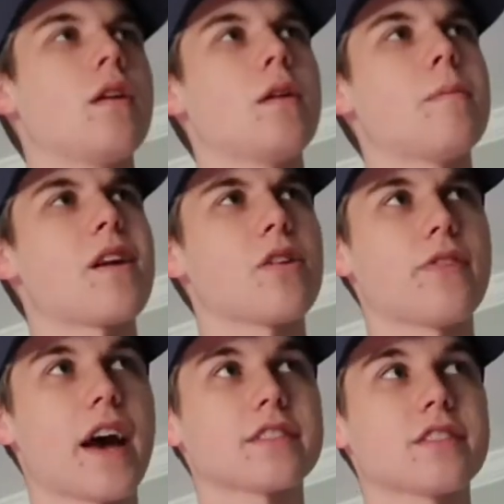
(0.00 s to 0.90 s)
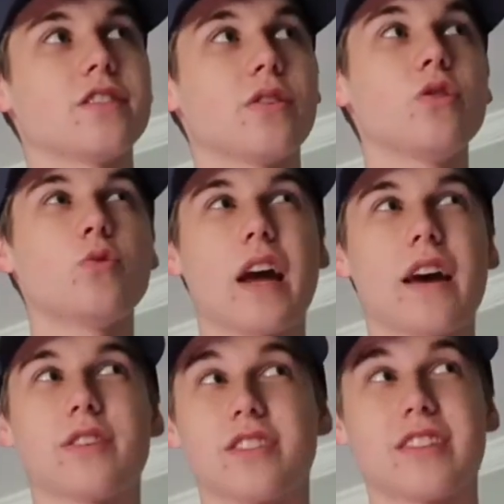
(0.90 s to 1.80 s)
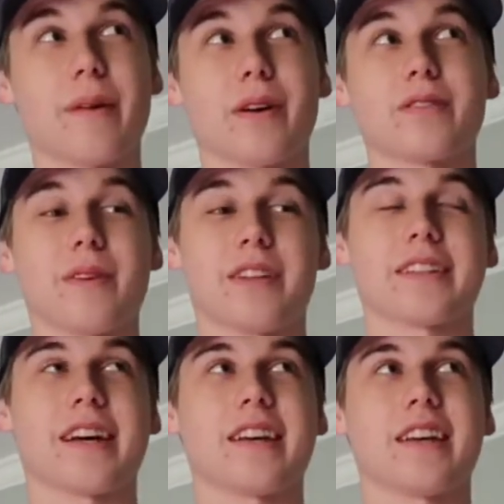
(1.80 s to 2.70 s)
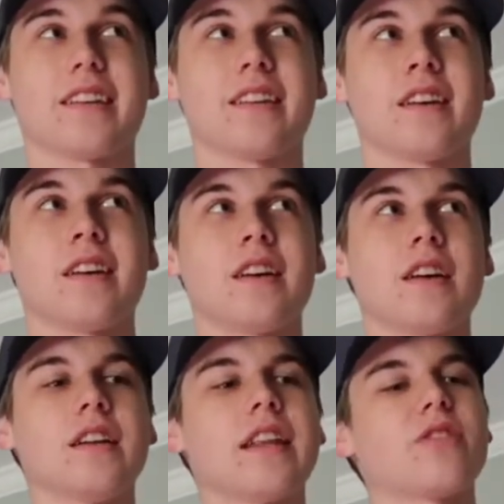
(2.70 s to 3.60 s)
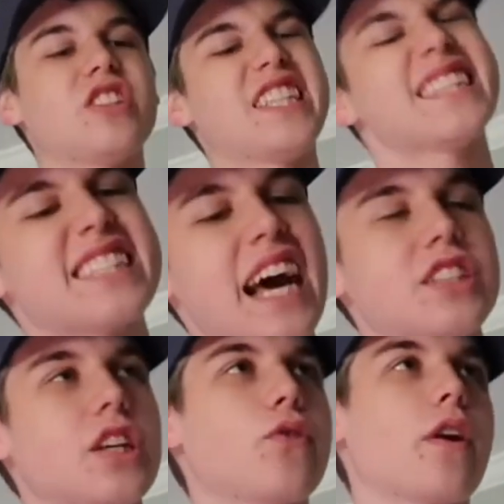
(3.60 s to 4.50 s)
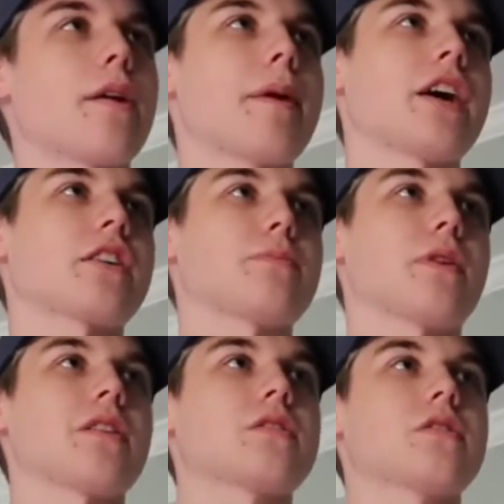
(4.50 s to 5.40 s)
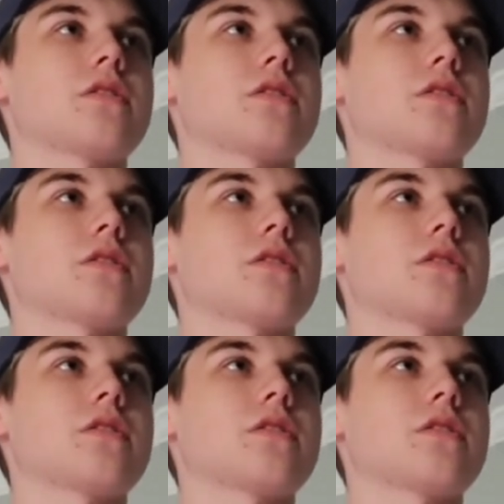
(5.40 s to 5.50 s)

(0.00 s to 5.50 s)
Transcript: Matter of fact, don't you ever step up to me like that again. Now get that G Fuel out of my Xbox.